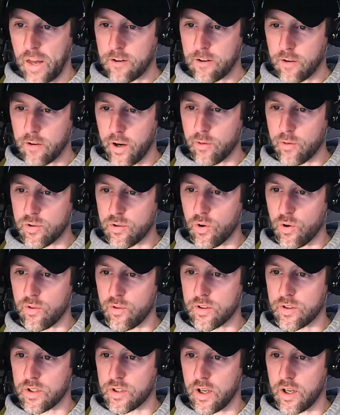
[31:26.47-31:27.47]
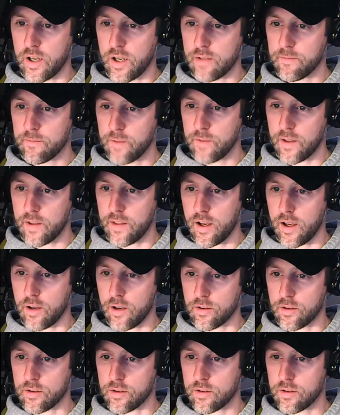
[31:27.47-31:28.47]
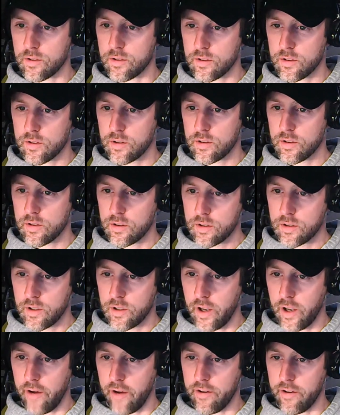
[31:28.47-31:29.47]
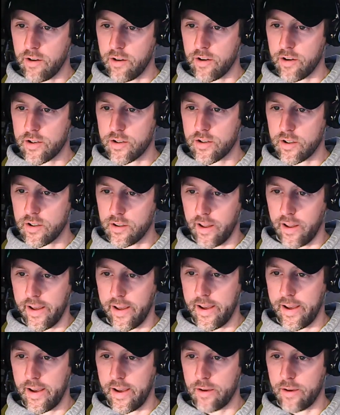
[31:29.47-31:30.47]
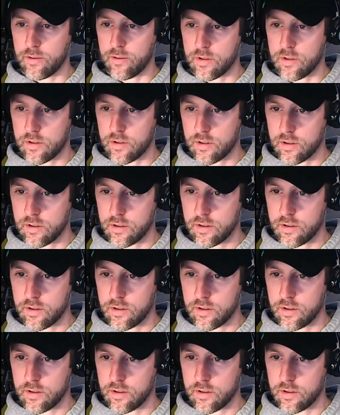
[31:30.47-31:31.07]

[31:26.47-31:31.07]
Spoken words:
Greg was over today at the house. Harry Krishna in the house.